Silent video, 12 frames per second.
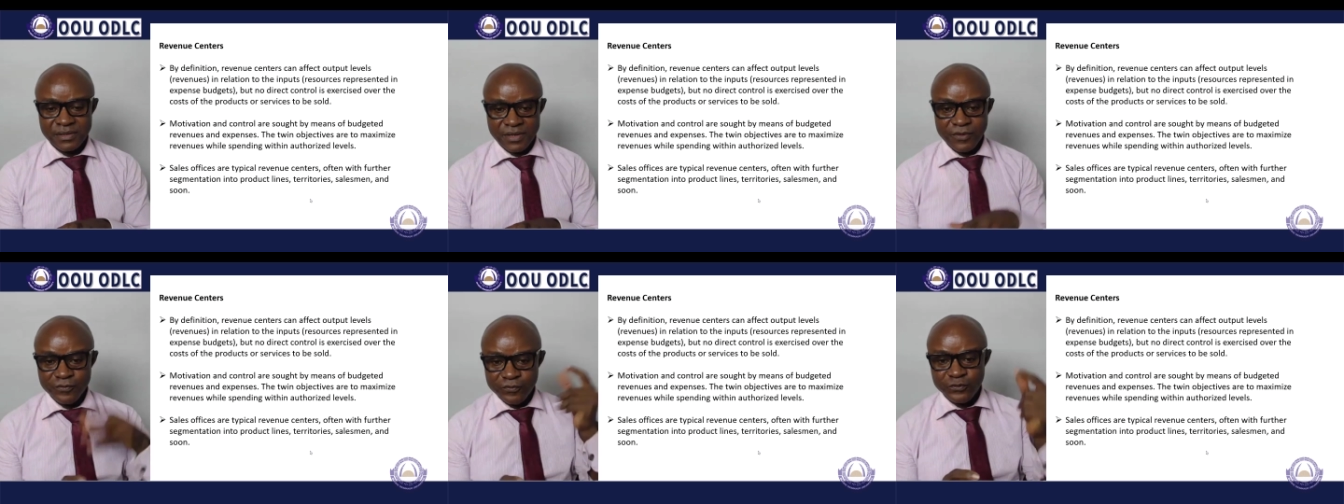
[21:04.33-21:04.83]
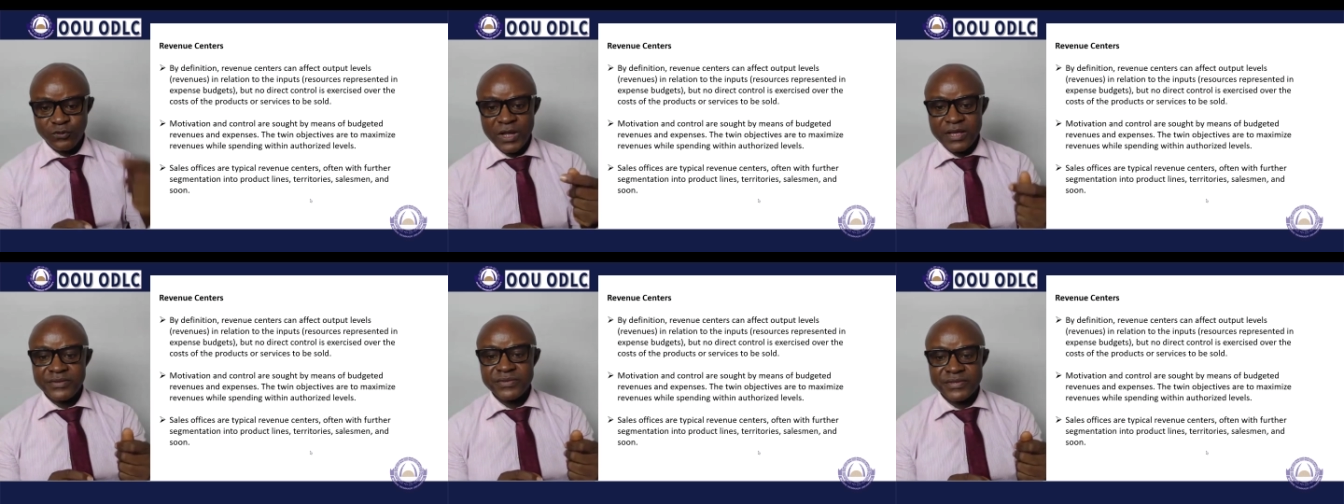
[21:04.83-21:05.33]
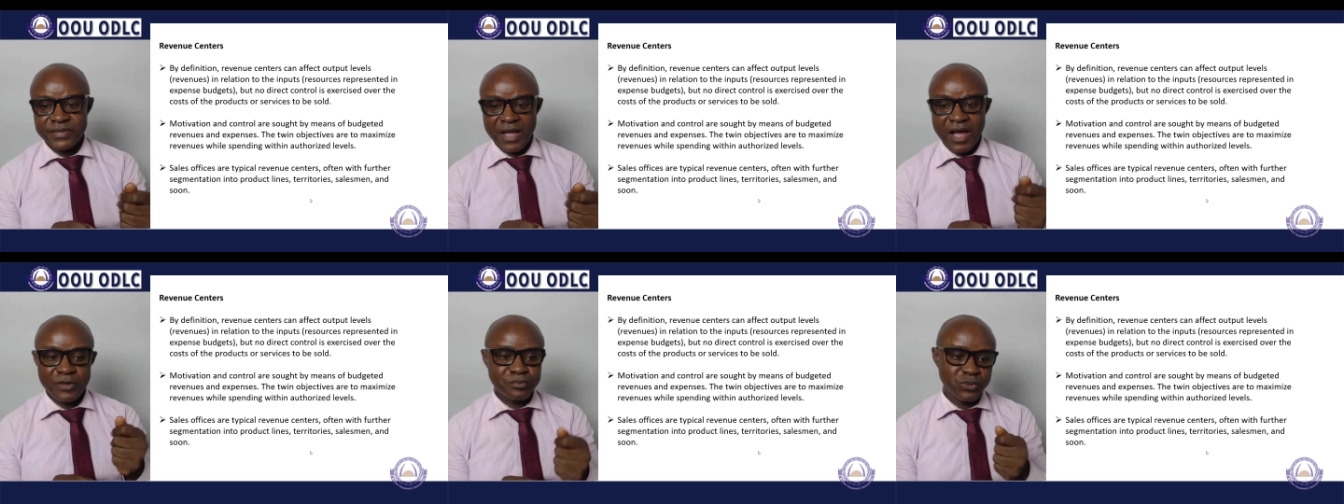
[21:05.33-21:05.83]
influence
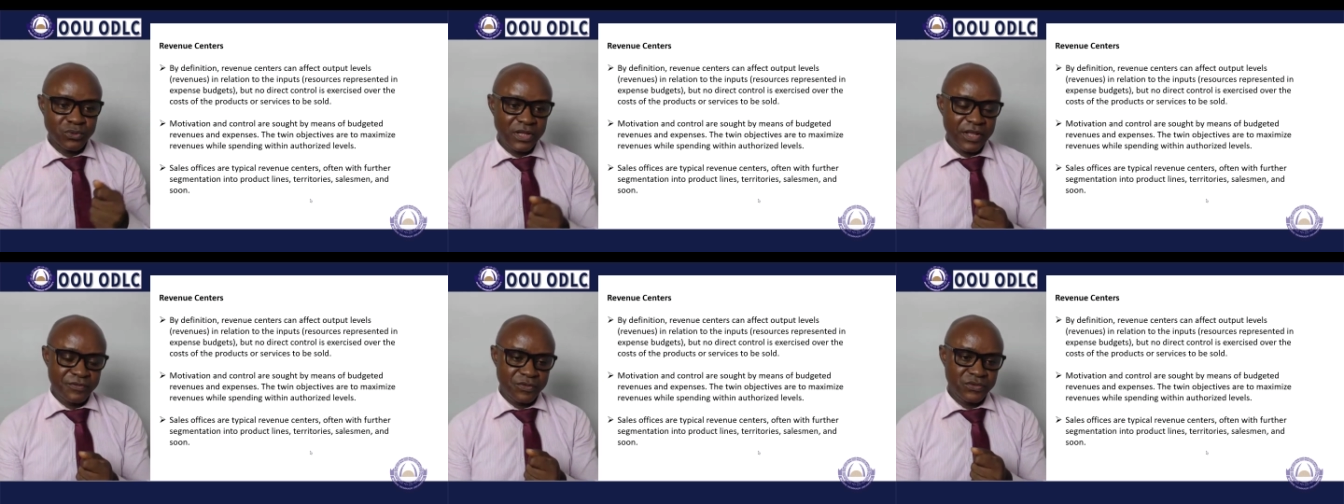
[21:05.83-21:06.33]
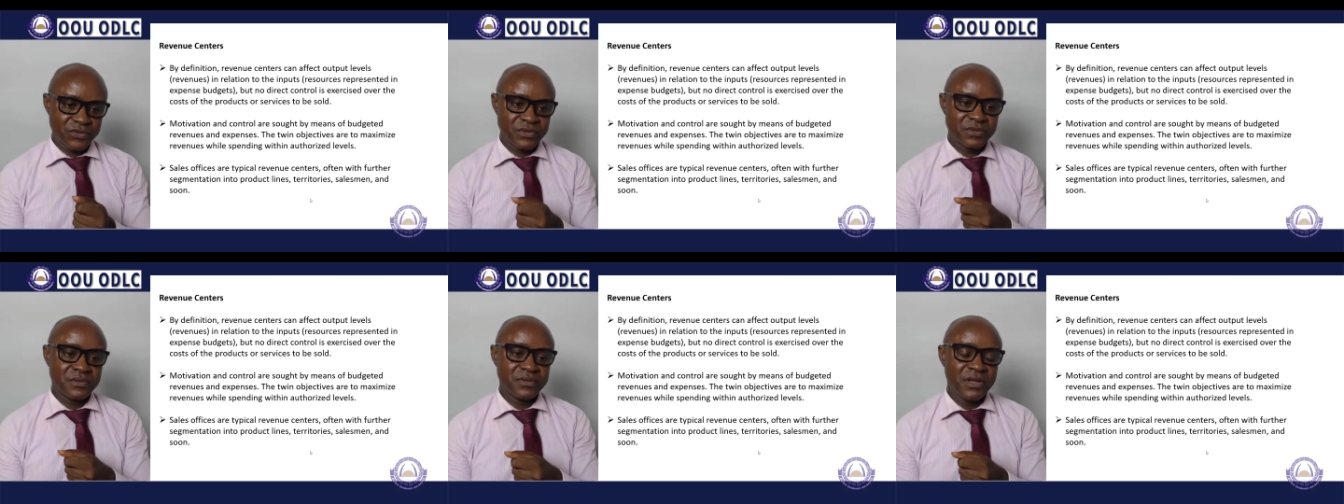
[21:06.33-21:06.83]
output levels.